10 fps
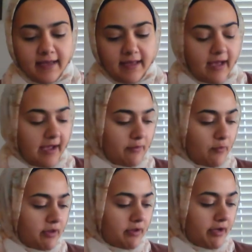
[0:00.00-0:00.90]
I will
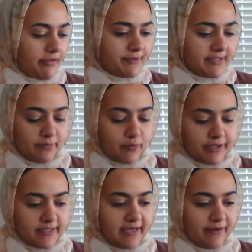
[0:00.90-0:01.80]
call those words
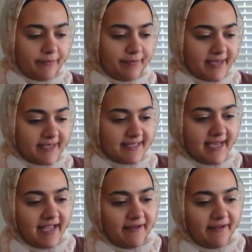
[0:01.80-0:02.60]
out because I have